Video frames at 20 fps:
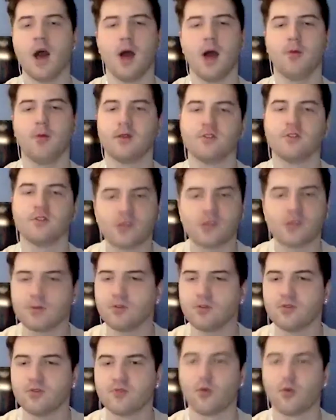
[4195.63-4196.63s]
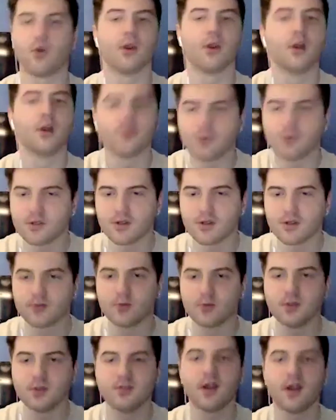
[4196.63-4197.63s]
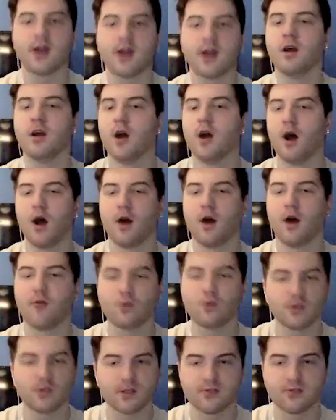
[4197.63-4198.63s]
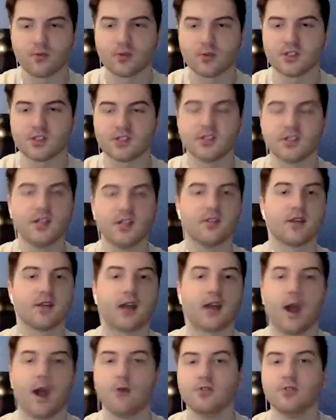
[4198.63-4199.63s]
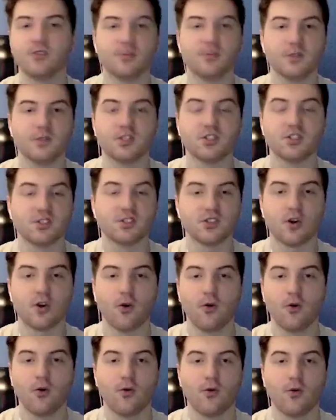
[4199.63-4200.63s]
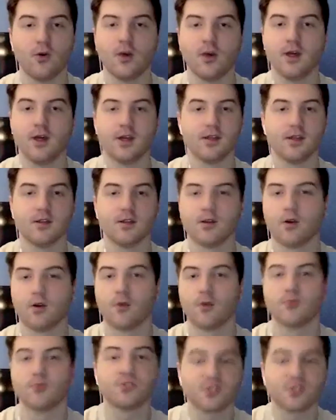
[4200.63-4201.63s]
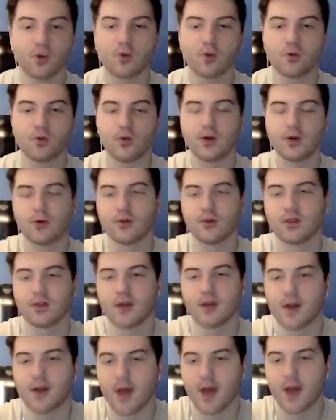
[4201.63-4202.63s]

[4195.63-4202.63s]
I'd be like, 2 times 2 is 4, 3 times 3 is 9, 4 times 4 is 16. Like, I would used to be so, so quick with it.